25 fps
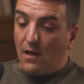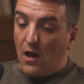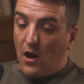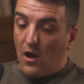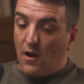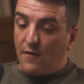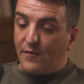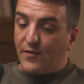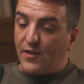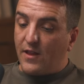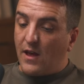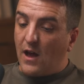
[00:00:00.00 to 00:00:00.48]

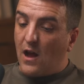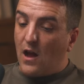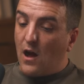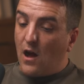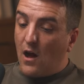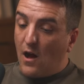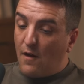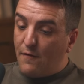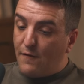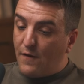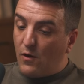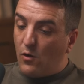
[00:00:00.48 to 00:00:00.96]
After that,
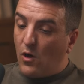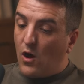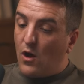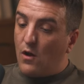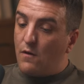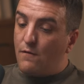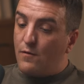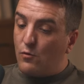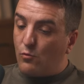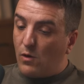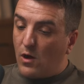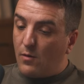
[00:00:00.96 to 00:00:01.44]
I felt
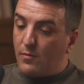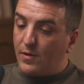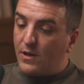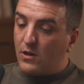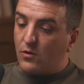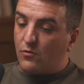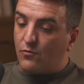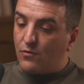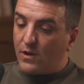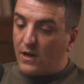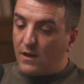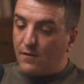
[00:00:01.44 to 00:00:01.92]

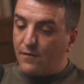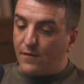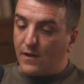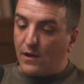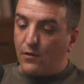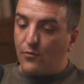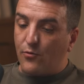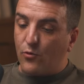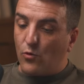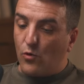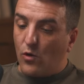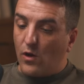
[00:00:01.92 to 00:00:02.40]
overwhelming grief
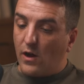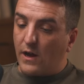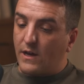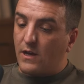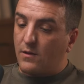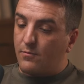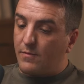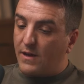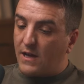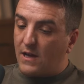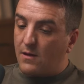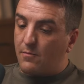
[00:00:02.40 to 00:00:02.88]
and thought I
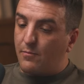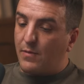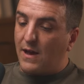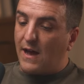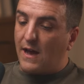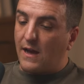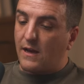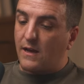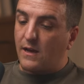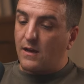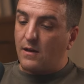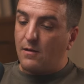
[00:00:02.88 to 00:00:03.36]
could make it
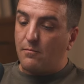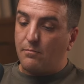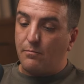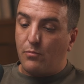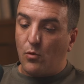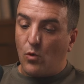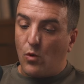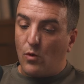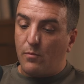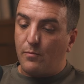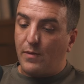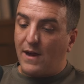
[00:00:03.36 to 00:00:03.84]
back.
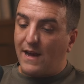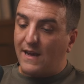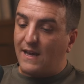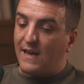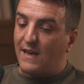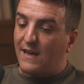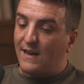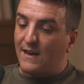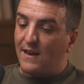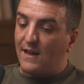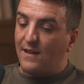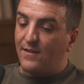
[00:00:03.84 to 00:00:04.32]
Bought
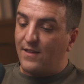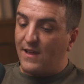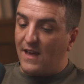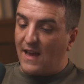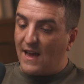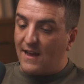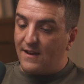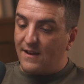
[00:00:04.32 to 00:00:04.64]
back in at the